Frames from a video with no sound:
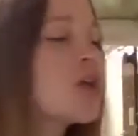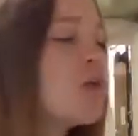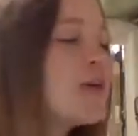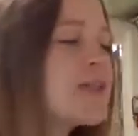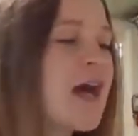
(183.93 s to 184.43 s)

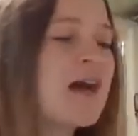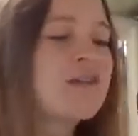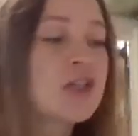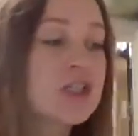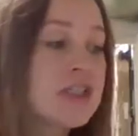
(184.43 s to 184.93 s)
going to have
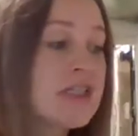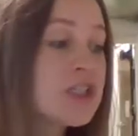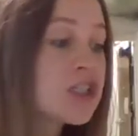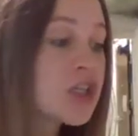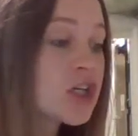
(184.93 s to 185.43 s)
your
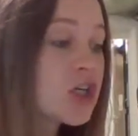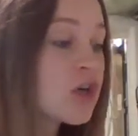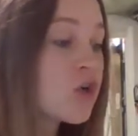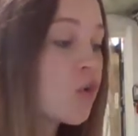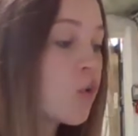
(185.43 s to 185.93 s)

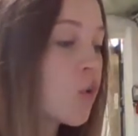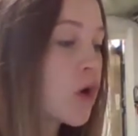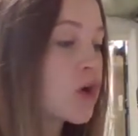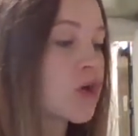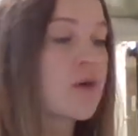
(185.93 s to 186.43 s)
teacher
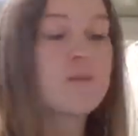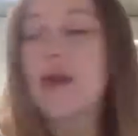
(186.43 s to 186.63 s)
or your